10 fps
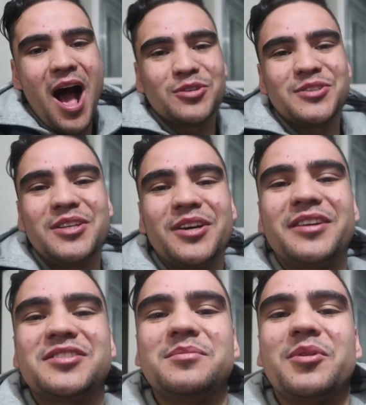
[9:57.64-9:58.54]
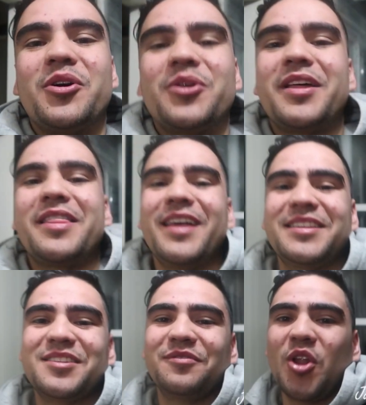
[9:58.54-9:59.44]
I'll see you guys tomorrow.
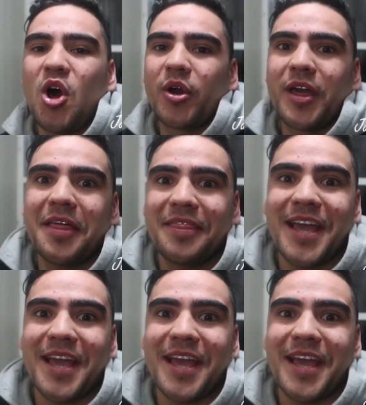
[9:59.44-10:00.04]
That's the vlog.